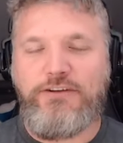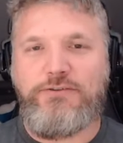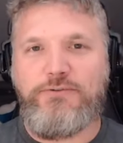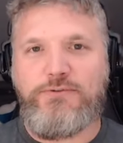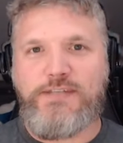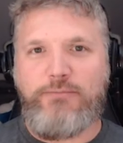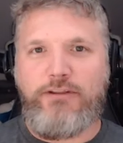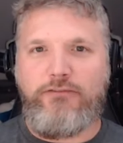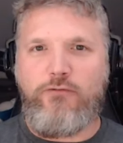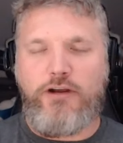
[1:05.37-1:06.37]
to do
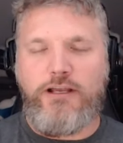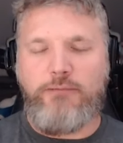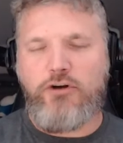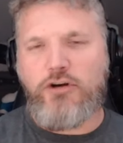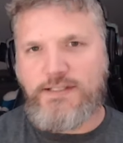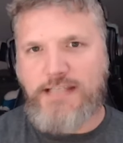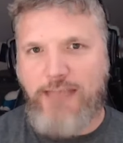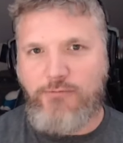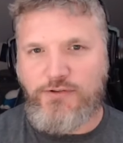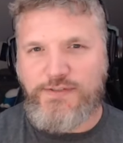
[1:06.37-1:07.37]
something for him. Curtis
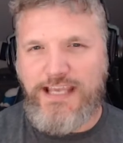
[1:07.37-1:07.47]
Samuel's